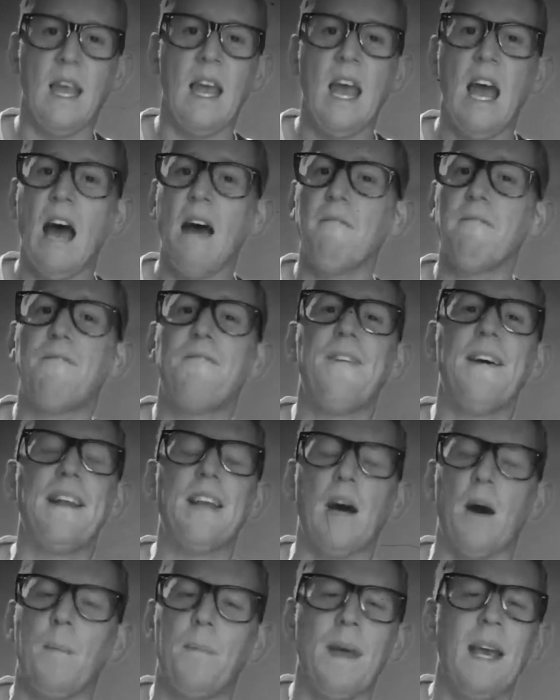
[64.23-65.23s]
I'm fed
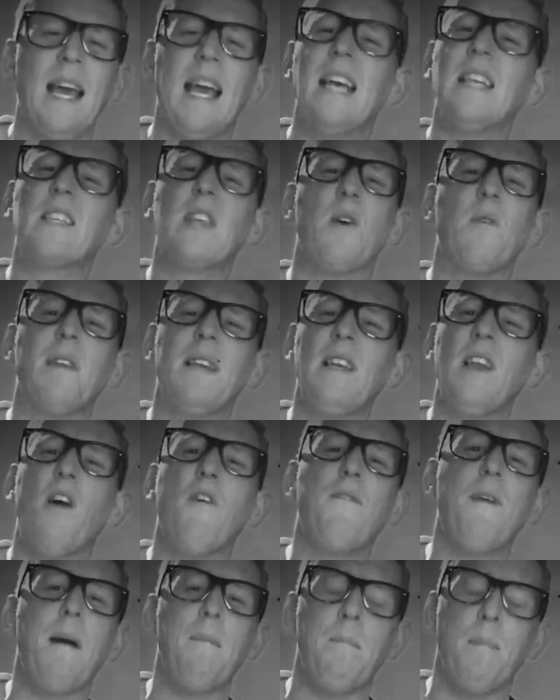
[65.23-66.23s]
up, it's only
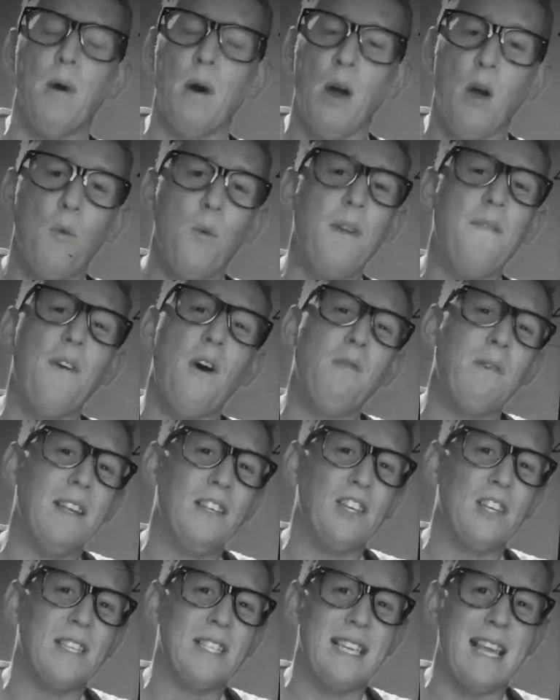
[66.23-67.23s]
November, we've only
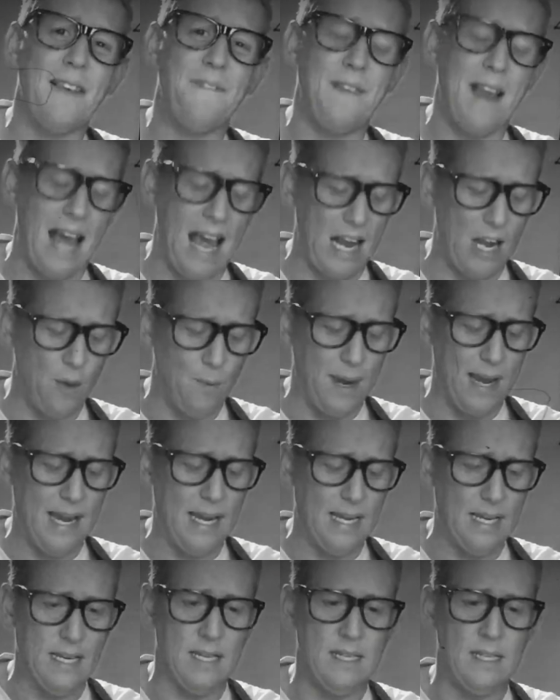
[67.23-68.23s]
just left
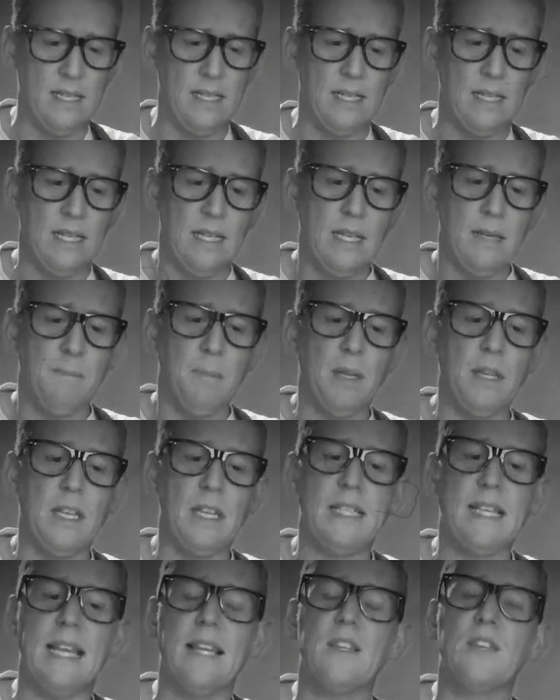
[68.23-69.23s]
Halloween. But
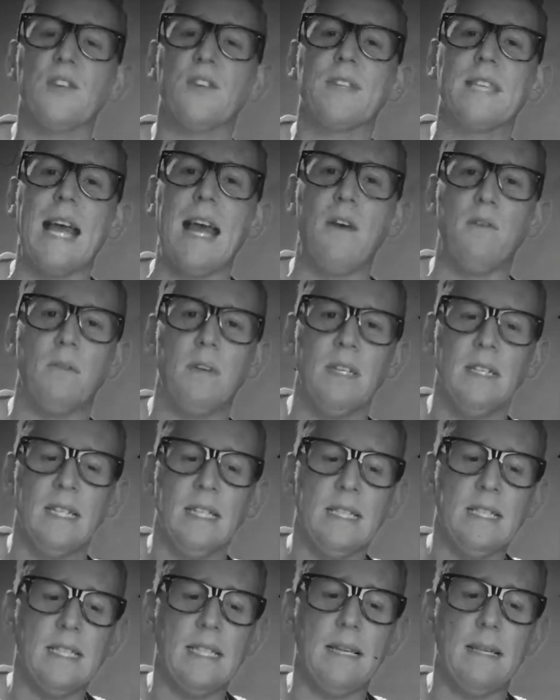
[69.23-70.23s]
the tinsel's out,
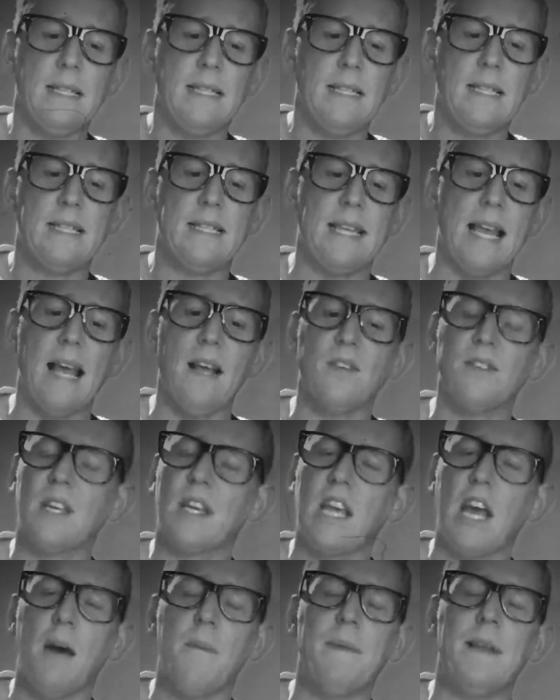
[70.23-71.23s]
the sales
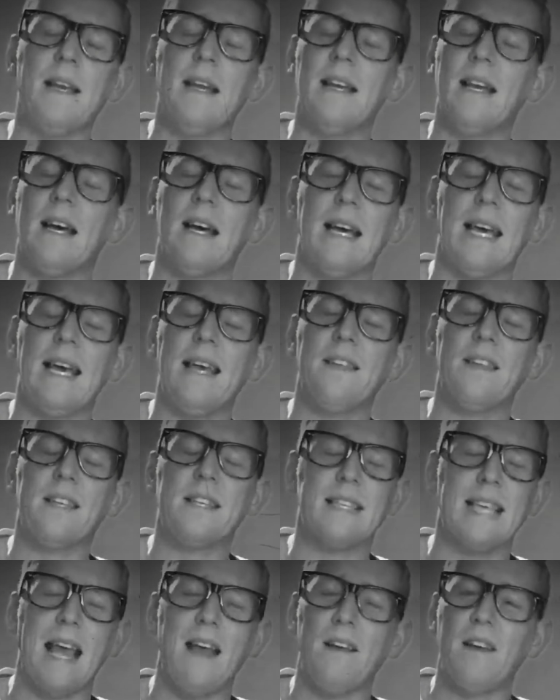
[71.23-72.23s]
are coming, and I hear the
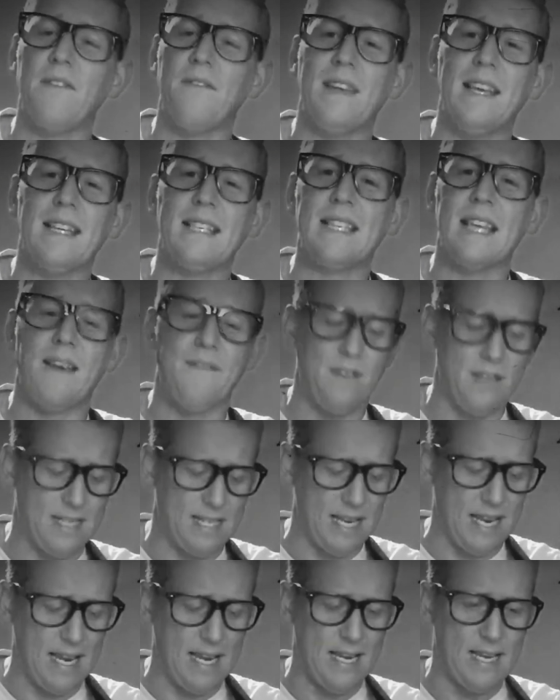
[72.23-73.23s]
sound of
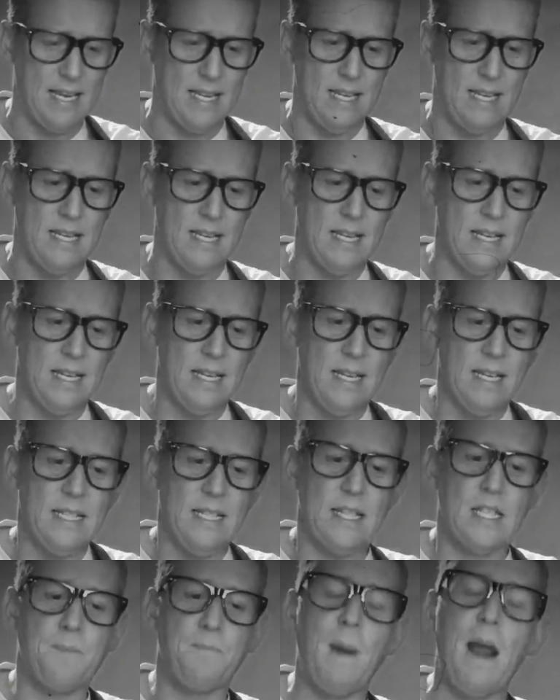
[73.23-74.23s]
E17.
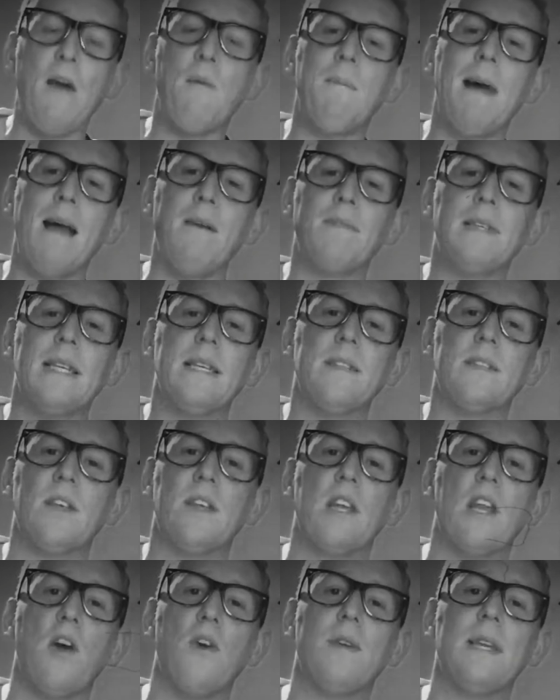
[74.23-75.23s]
Sprout Mountain's
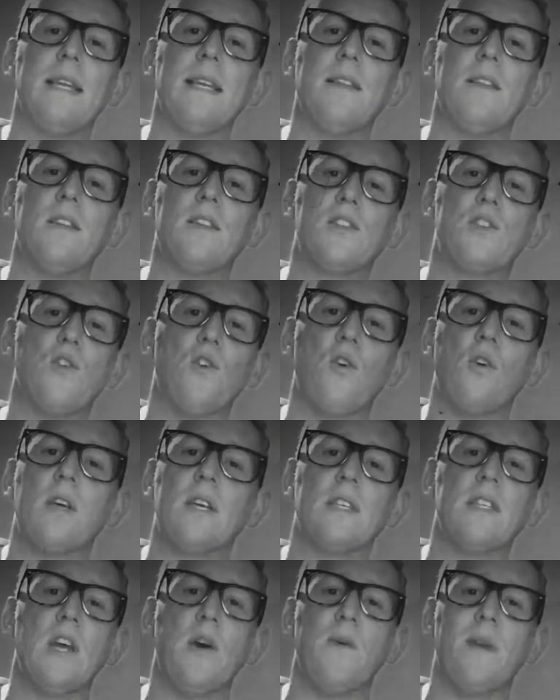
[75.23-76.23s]
unloaded in the store
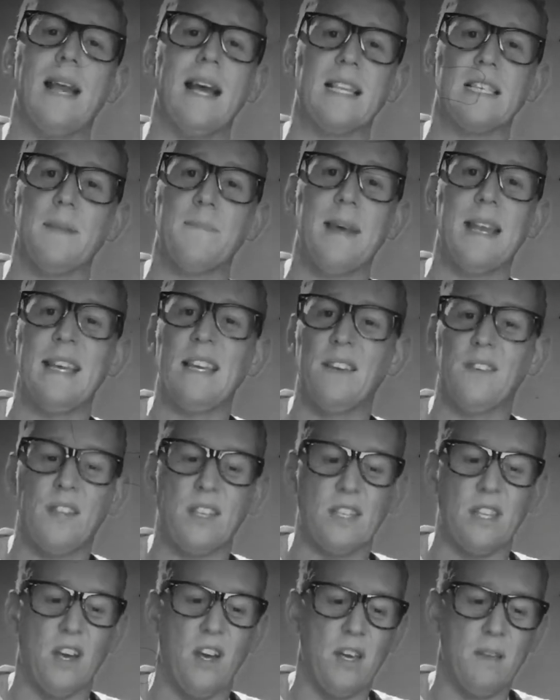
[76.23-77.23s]
because no one has them any other
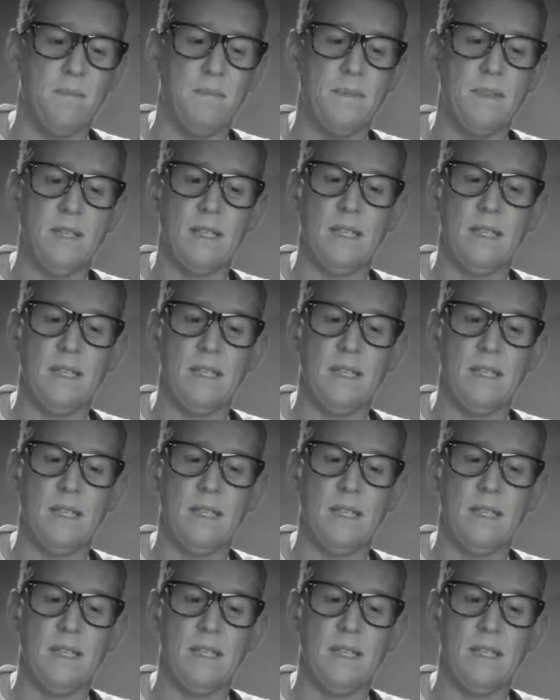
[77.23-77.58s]
time.